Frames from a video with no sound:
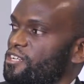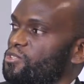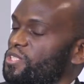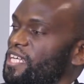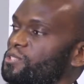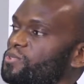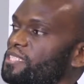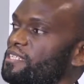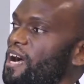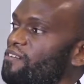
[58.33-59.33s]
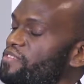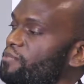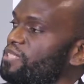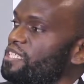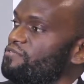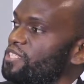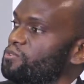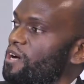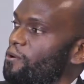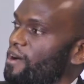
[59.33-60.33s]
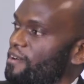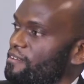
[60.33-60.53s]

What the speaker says: so that we have them delivered to our